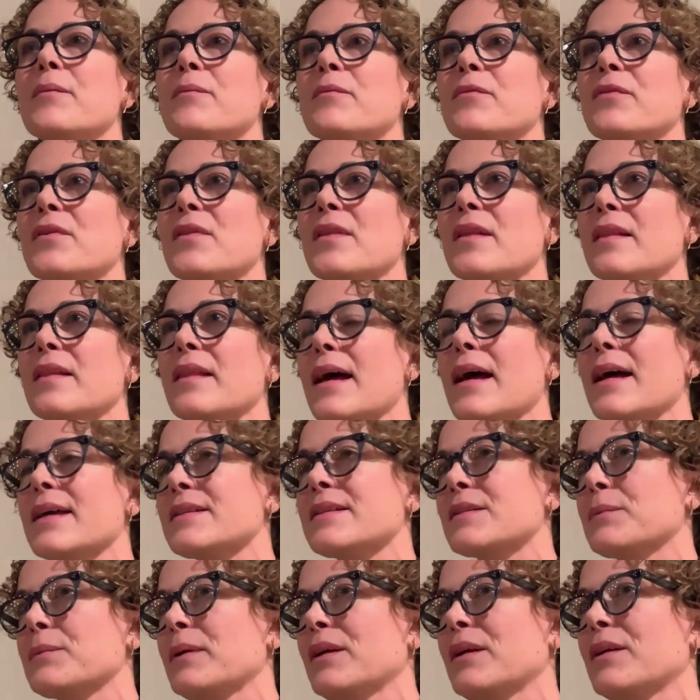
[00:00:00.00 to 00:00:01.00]
for the
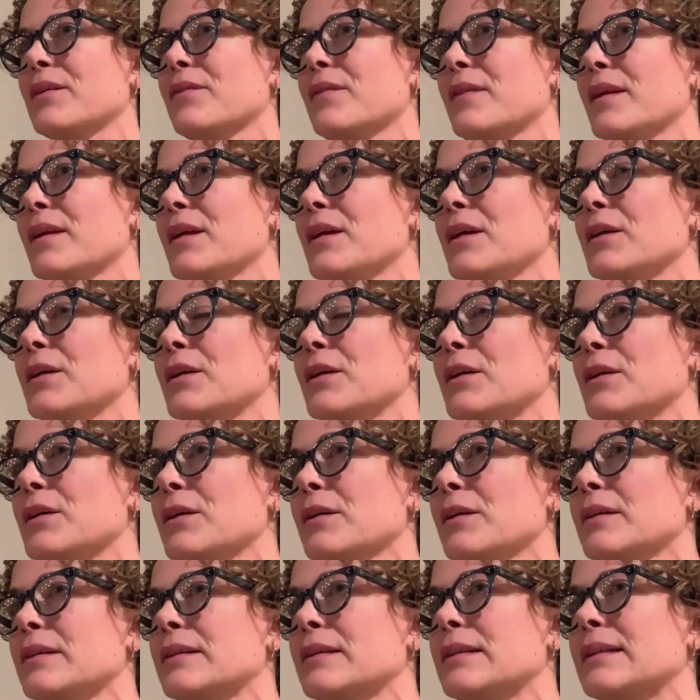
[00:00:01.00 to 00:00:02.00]
last week of the
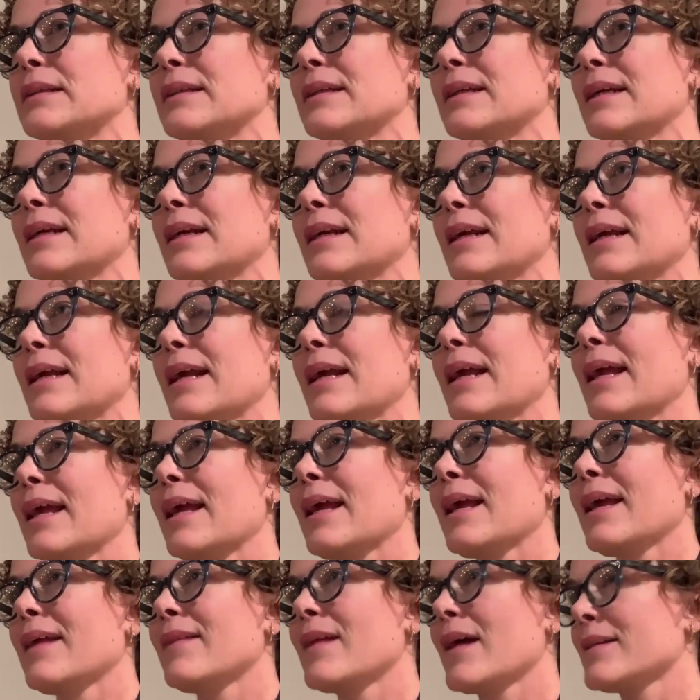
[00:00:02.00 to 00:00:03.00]
year,
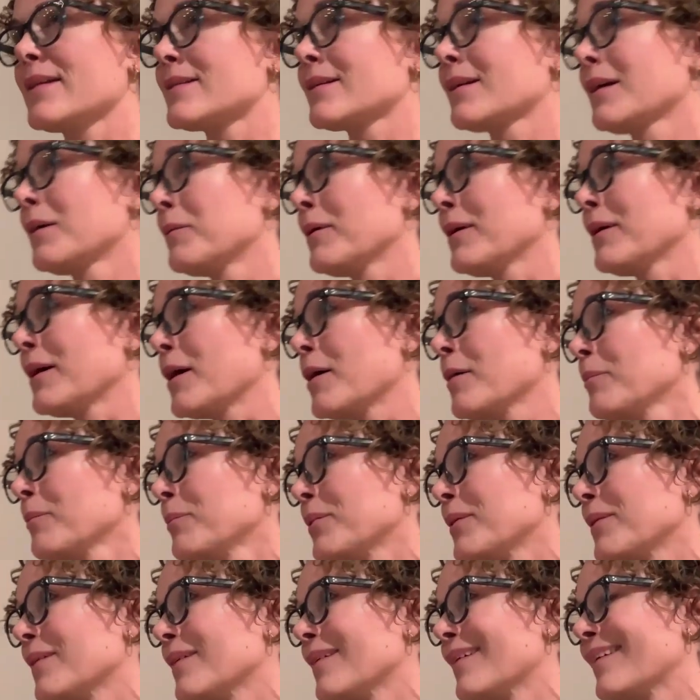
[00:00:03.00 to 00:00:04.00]
and that's coming
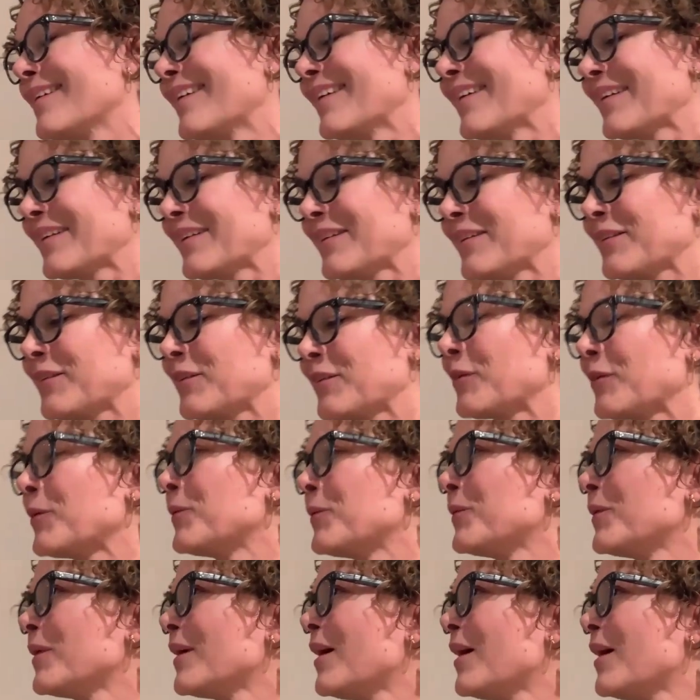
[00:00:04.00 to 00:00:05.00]
up.
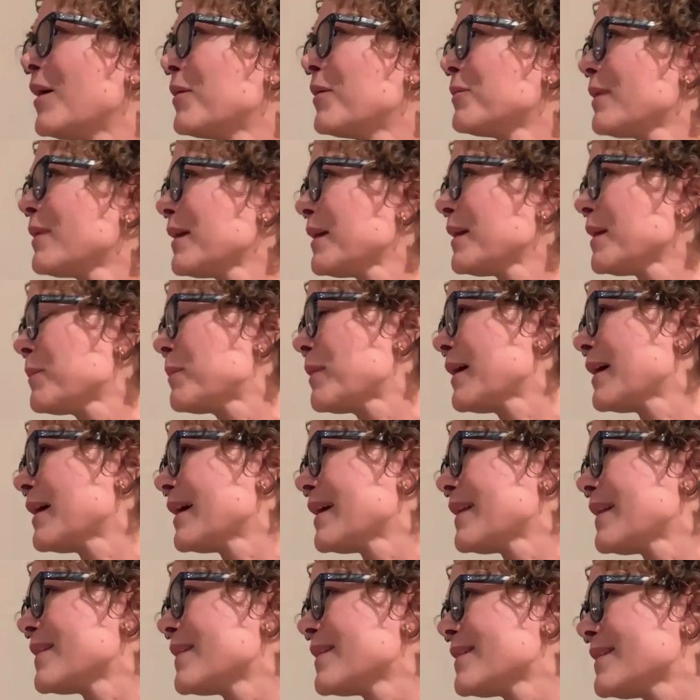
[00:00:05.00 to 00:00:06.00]
So already
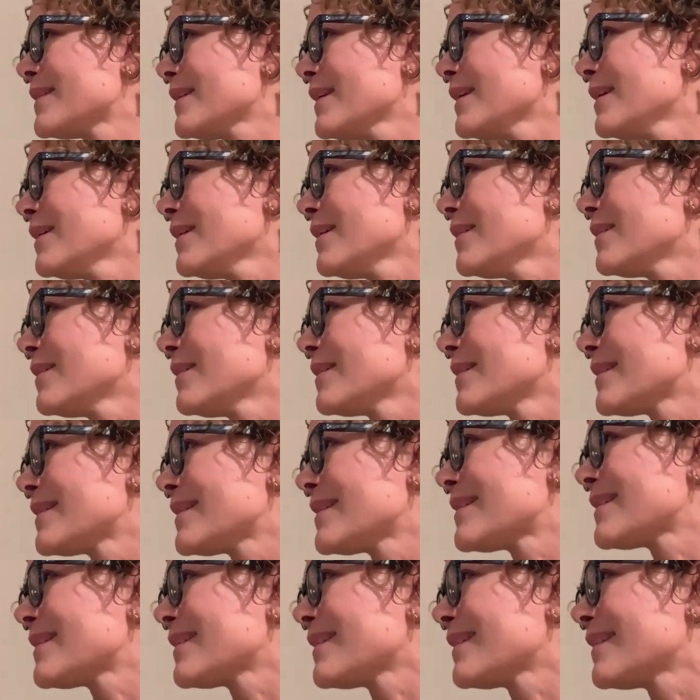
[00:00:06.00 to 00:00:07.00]
behind the
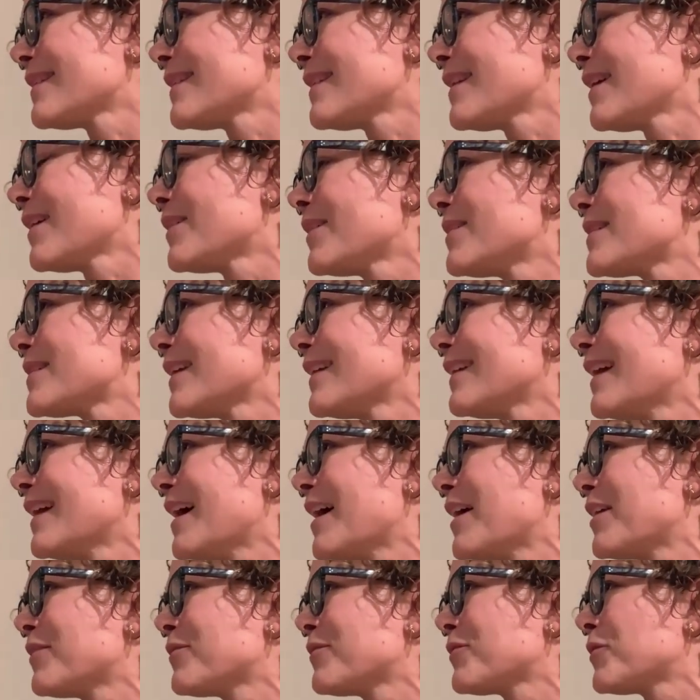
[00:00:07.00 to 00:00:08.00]
scenes, there's a
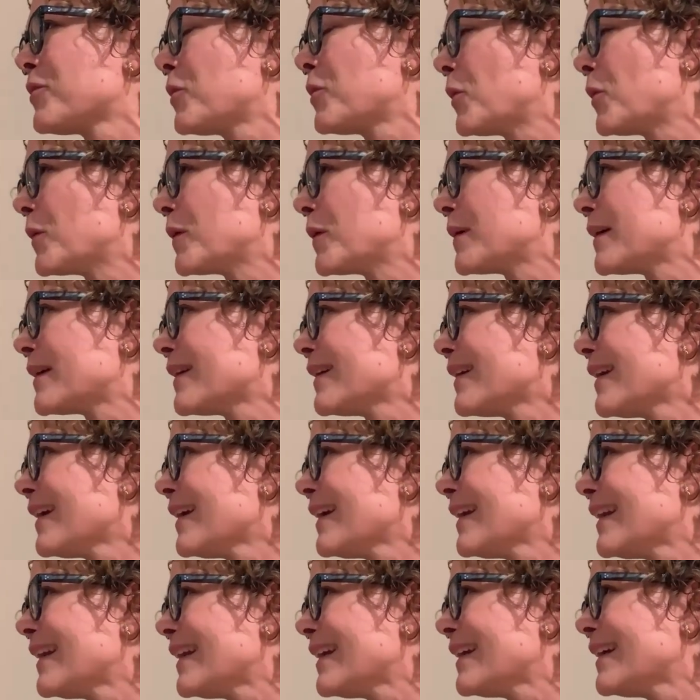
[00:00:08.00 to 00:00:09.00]
lot of
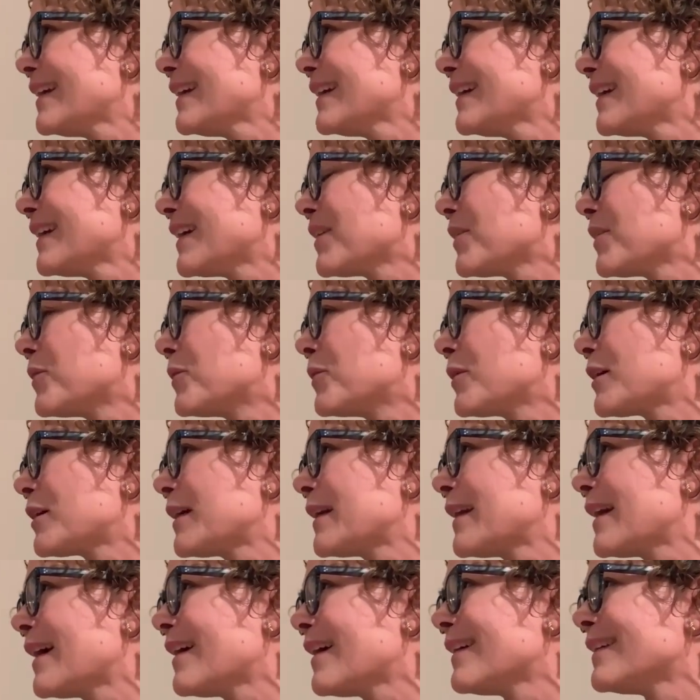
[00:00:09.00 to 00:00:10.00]
coordinating and
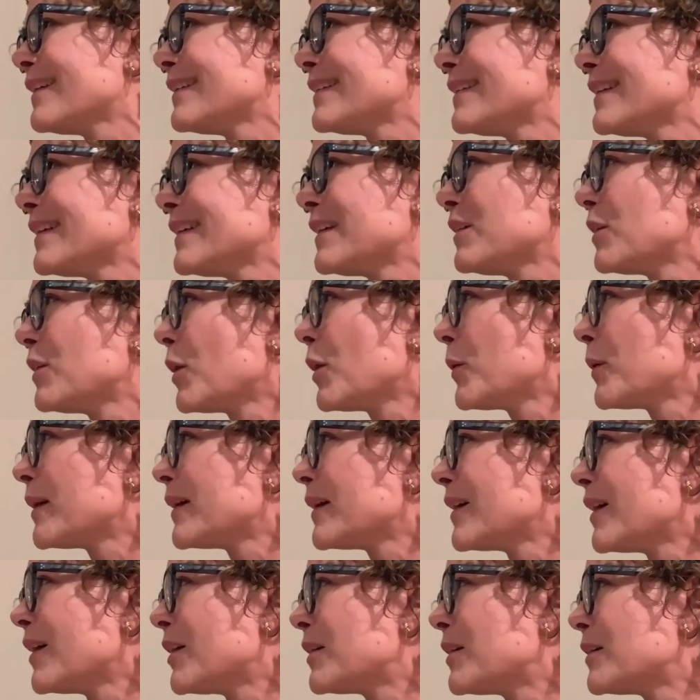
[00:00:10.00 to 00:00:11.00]
organizing
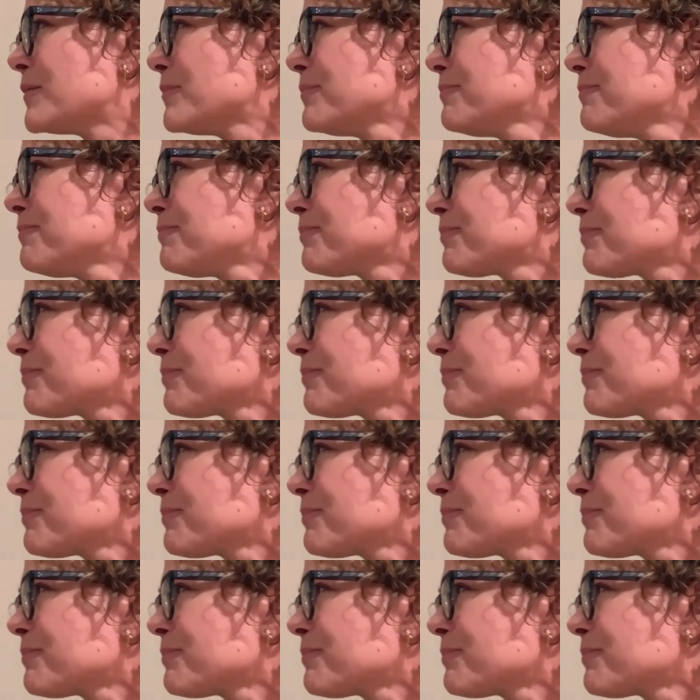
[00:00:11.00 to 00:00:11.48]
going on.